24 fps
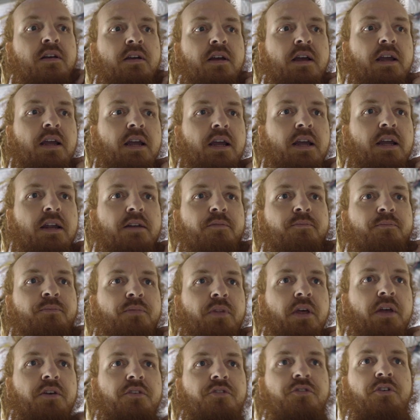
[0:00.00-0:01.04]
and
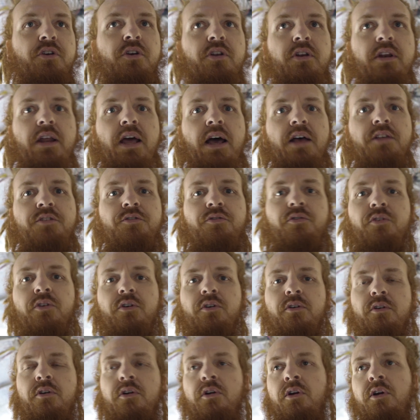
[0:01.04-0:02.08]
I just couldn't ask
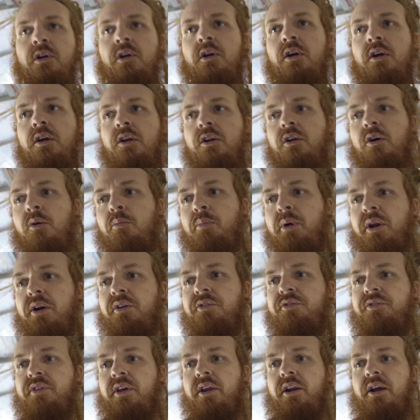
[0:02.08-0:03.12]
for a better
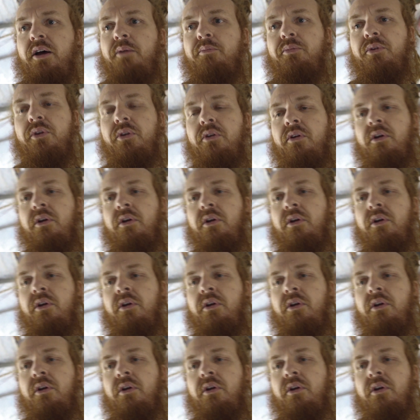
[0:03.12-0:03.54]
setup.